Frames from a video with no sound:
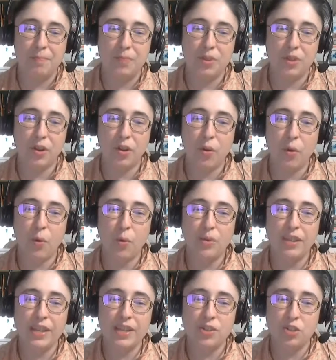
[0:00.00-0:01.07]
they're
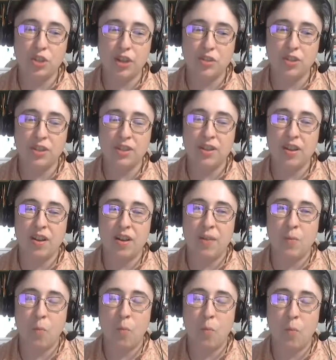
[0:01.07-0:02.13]
only judging on